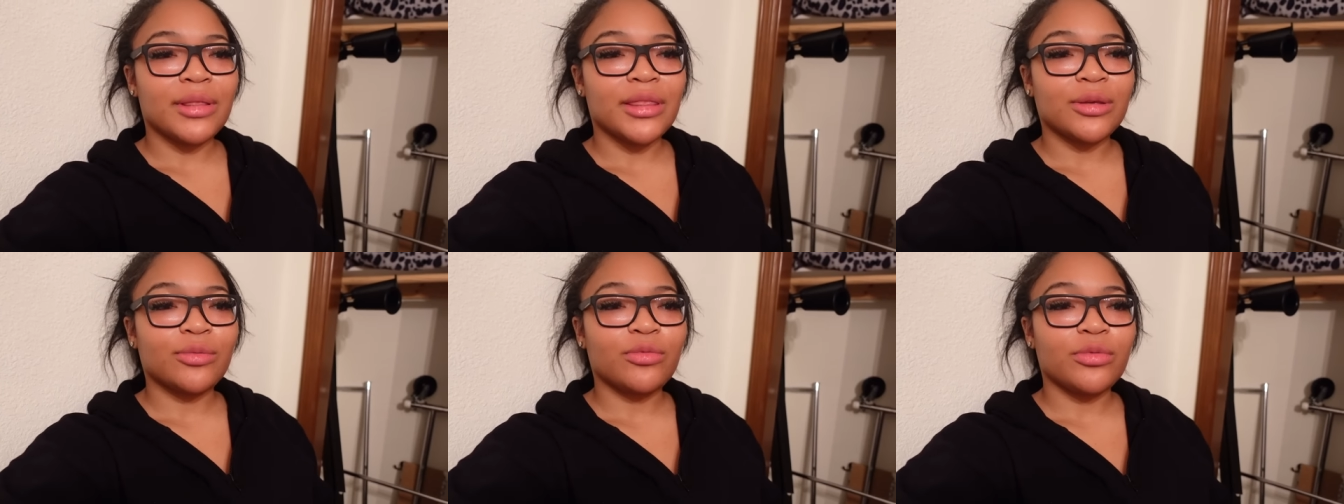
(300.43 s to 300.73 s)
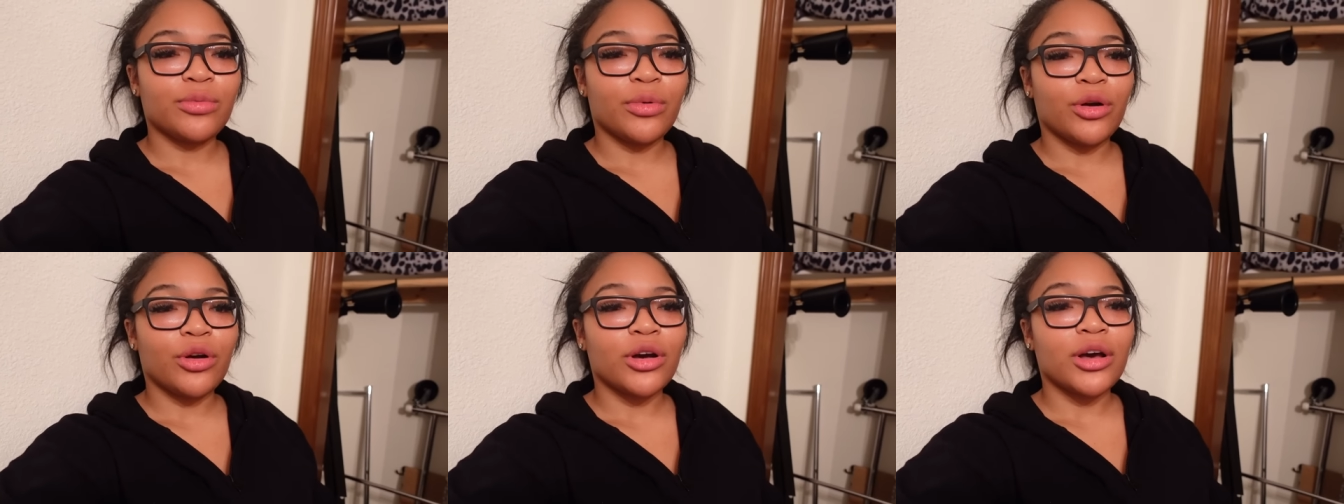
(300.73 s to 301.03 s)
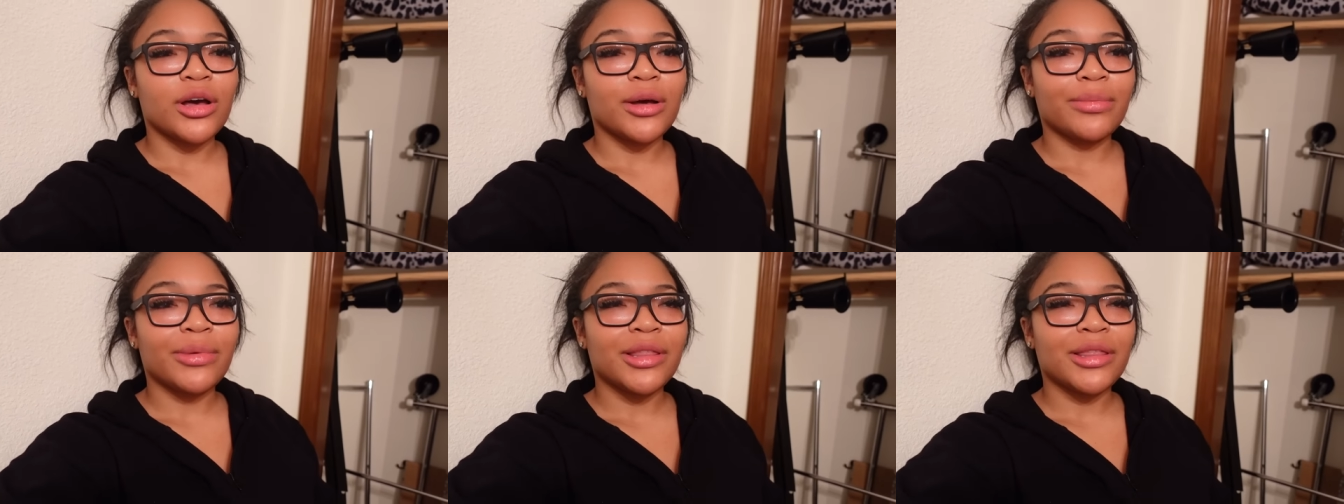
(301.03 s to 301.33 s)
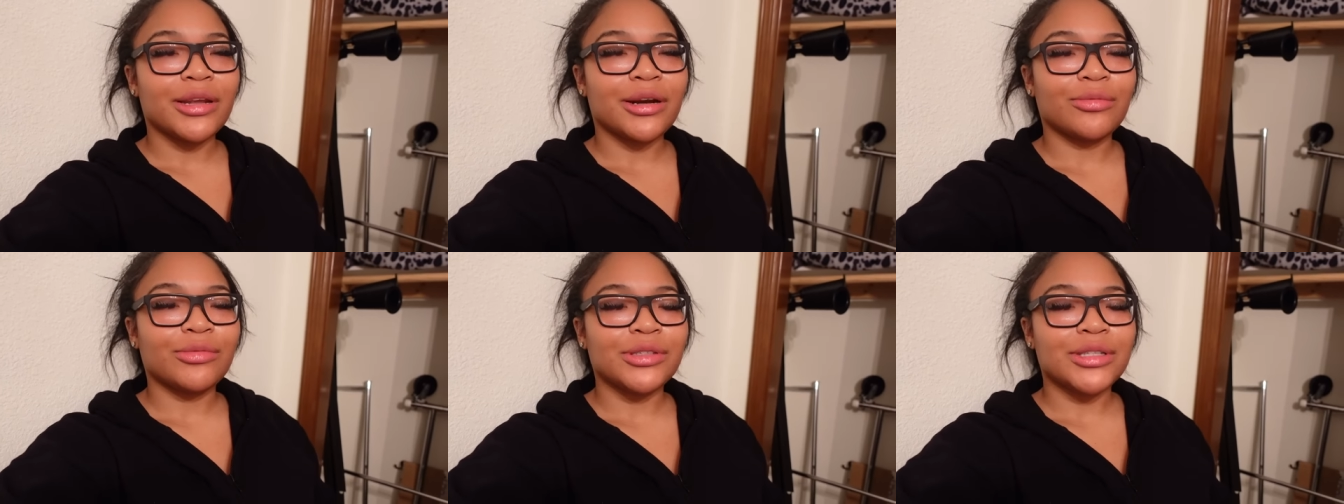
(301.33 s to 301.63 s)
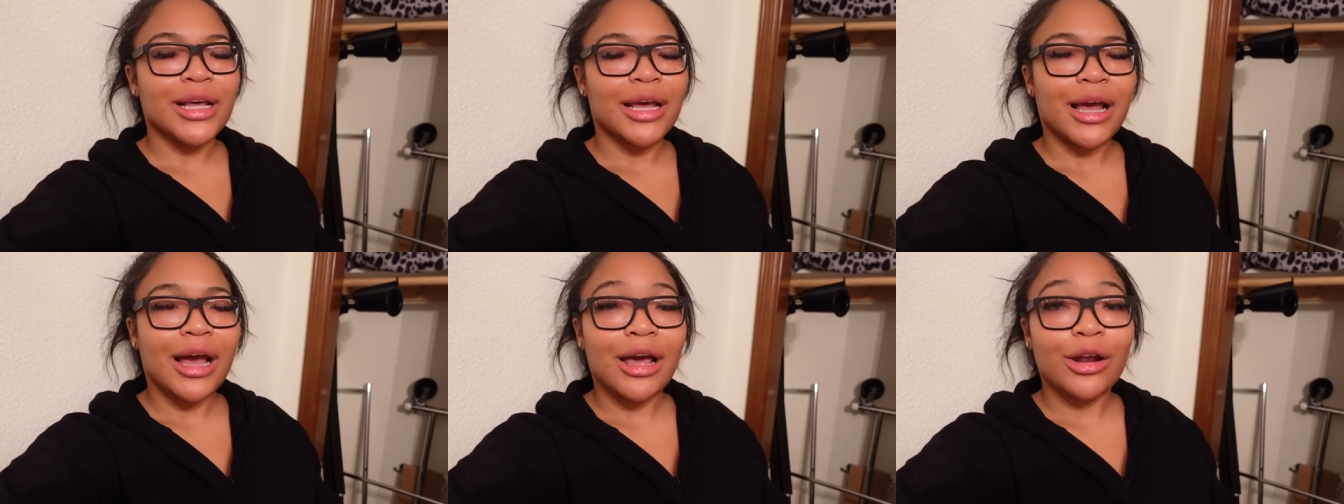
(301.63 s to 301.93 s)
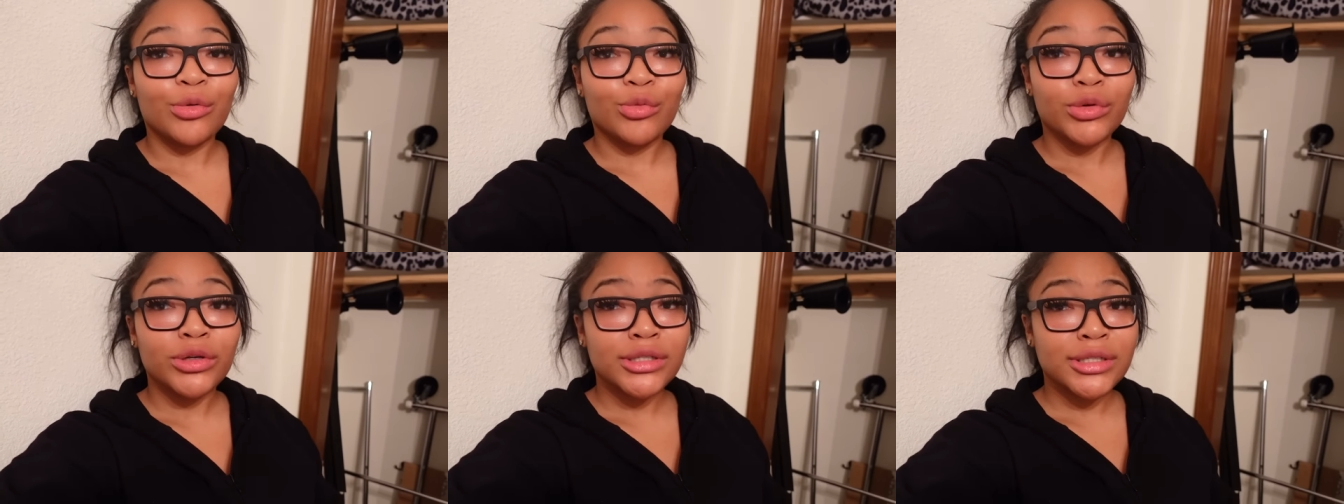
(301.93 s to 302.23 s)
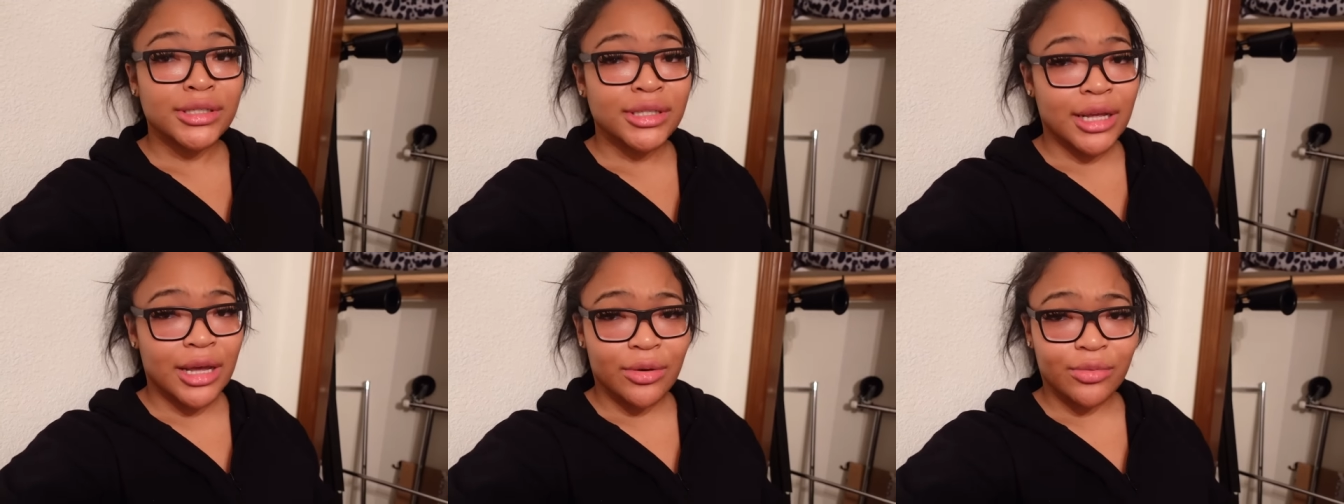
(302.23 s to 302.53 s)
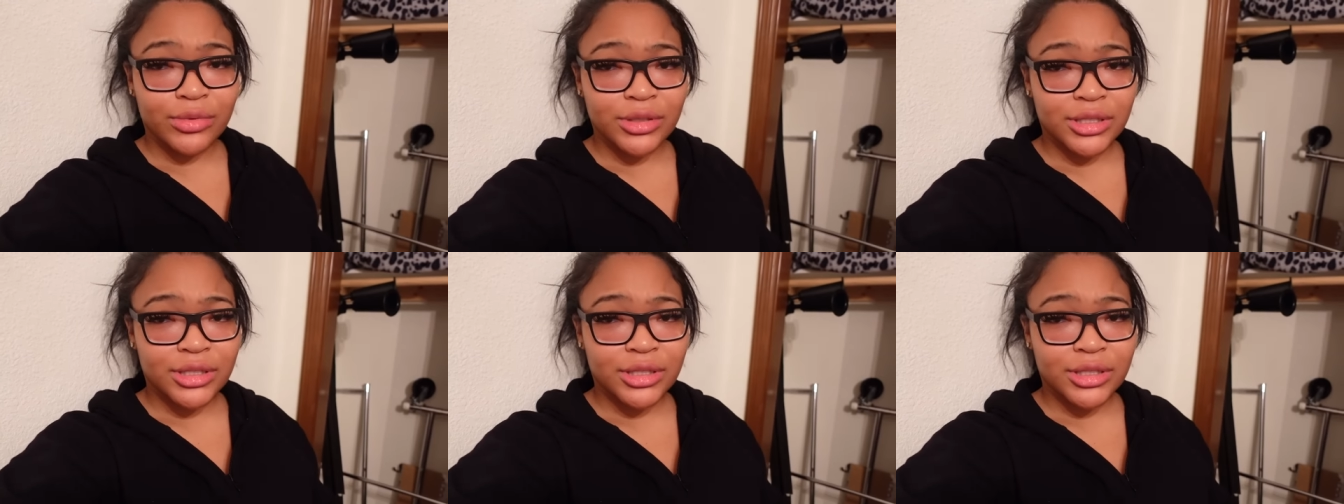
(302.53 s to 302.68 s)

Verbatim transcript: and then we broke up and then I was like, I don't want to stay in